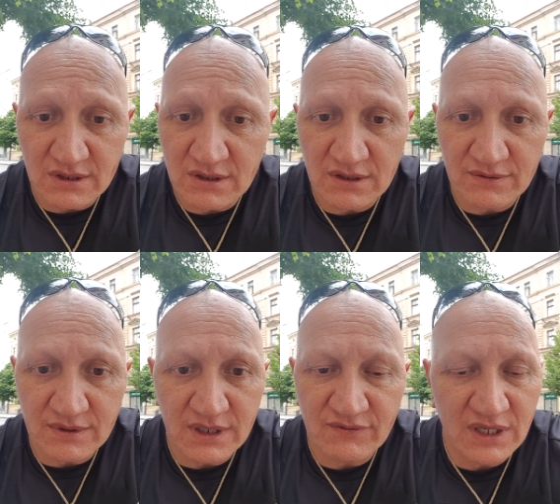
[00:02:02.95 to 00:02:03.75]
I
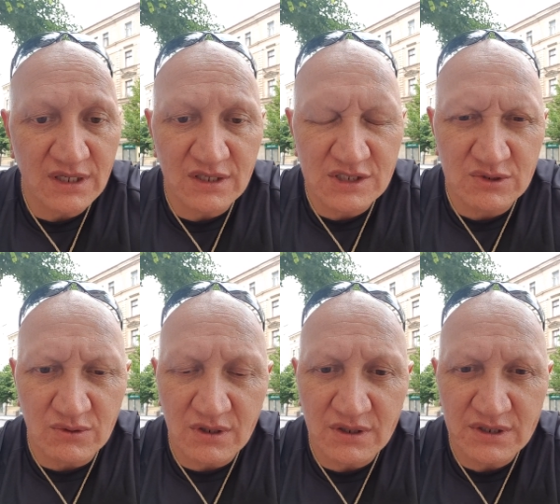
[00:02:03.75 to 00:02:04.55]
never had any
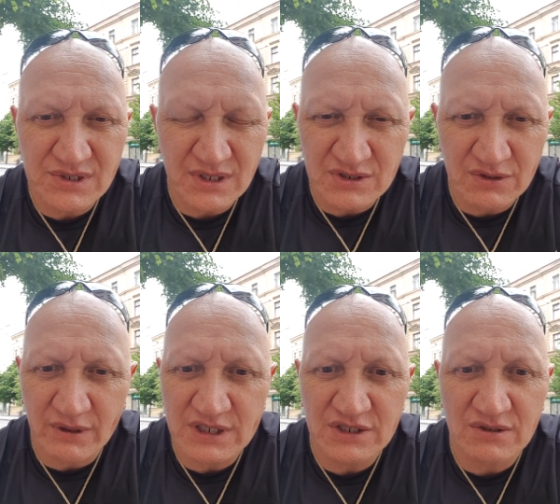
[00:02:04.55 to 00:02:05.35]
sore eyes, no
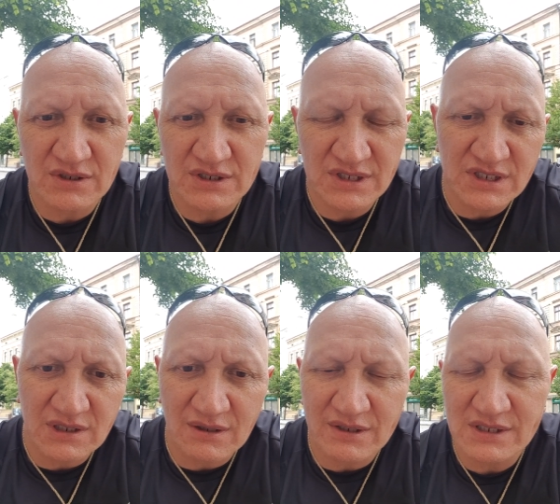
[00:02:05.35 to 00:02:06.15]
scratchy eyes,
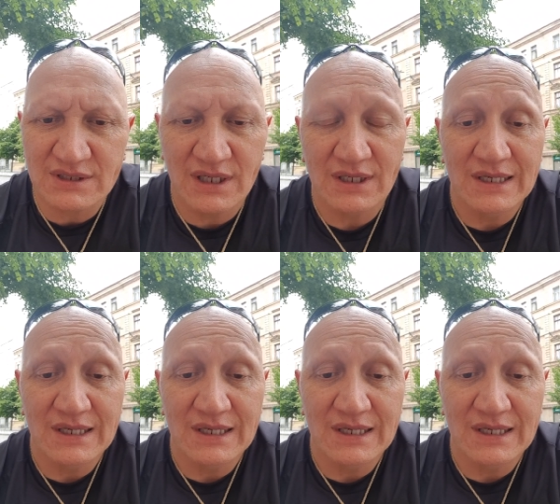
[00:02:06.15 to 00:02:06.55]
itchy eyes,